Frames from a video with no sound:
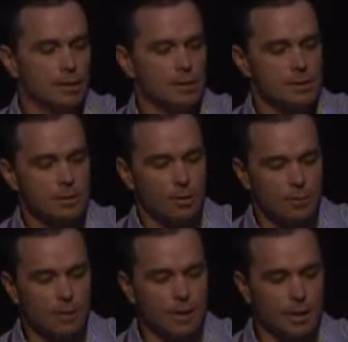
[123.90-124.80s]
It's
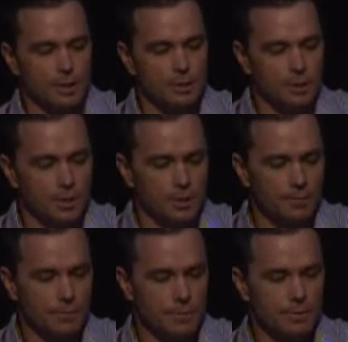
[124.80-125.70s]
often
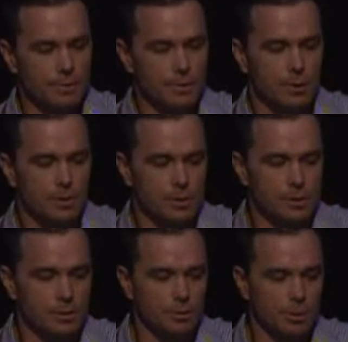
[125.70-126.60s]
unintuitive,
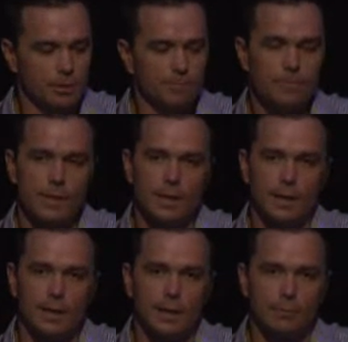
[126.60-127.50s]
time-consuming,
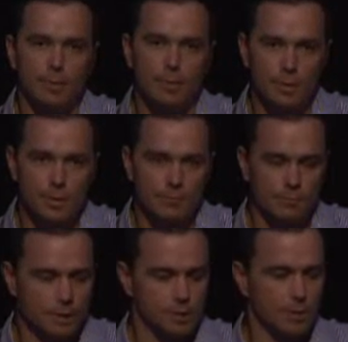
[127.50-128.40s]
causing
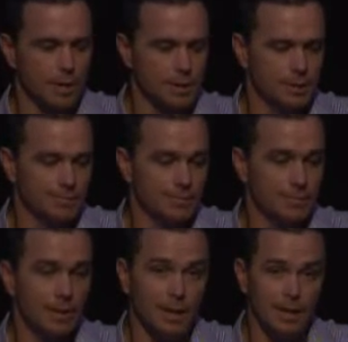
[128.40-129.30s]
frustration.
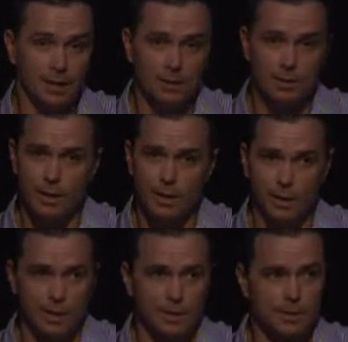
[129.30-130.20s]
And look, at
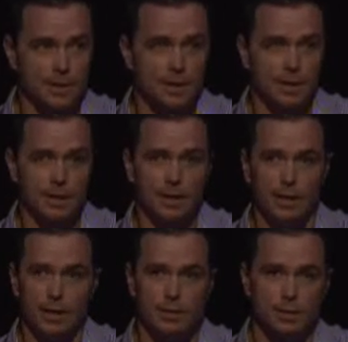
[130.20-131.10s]
the end of the day, in
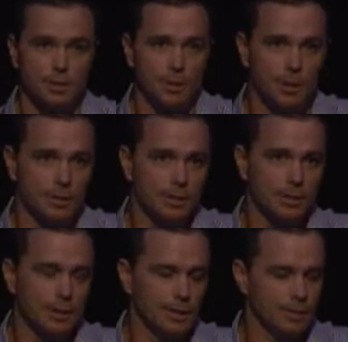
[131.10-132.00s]
our
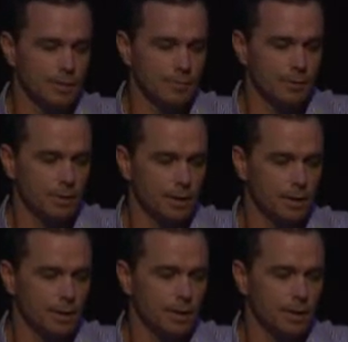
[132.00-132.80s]
situation, it definitely